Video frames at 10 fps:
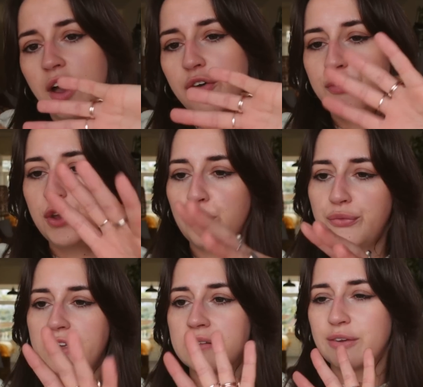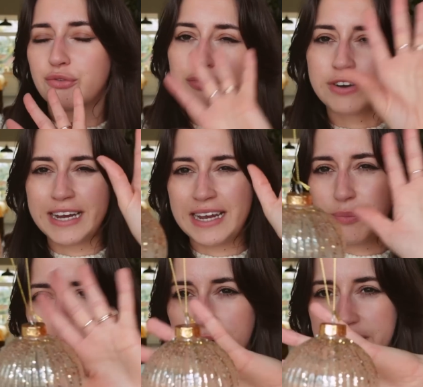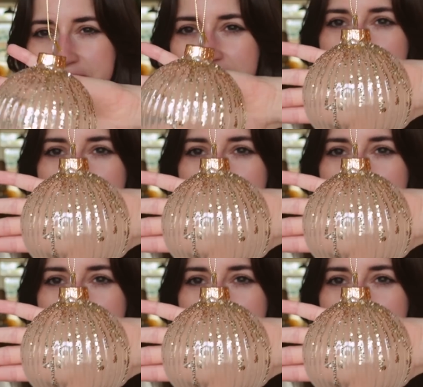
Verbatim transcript: a few of these like really pretty